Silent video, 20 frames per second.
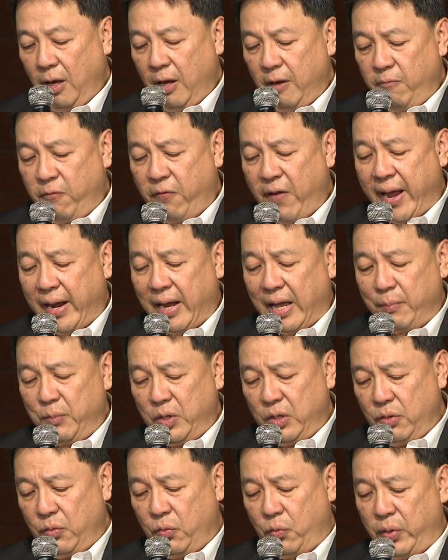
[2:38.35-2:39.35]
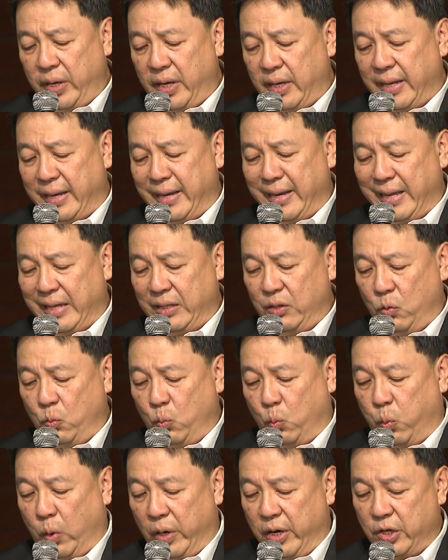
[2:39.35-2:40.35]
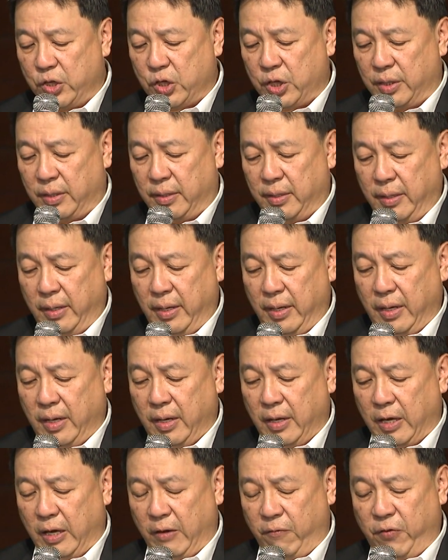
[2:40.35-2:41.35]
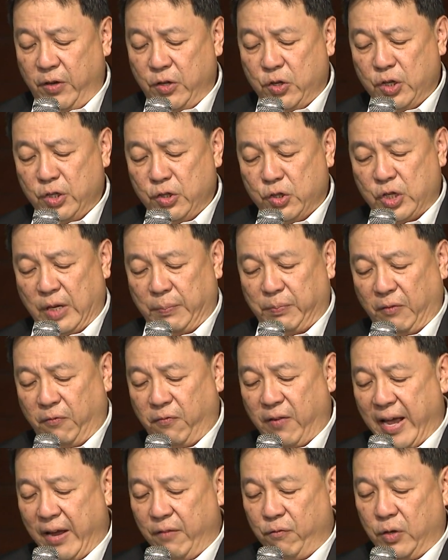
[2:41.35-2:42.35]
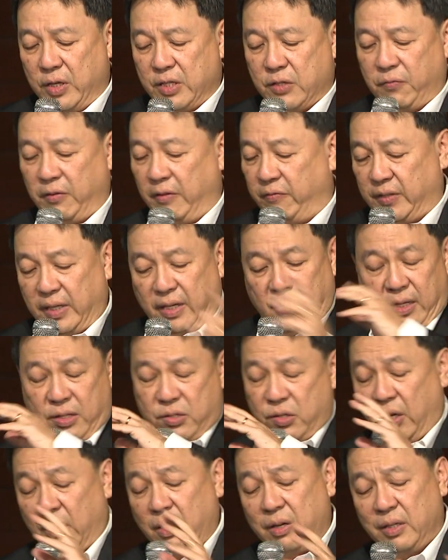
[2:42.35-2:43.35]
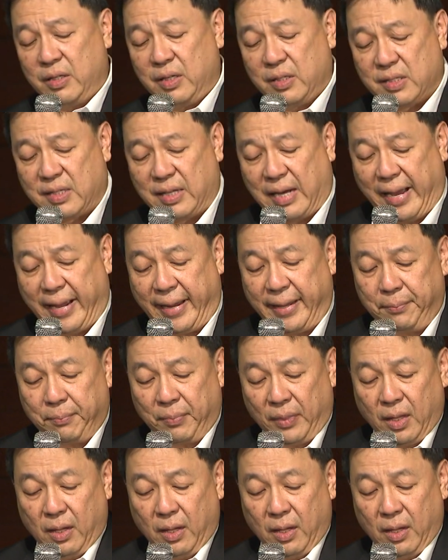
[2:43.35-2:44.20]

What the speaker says: In fact, I'm going to read another version. Ephesians chapter 5, verse 15. It's not on the slide.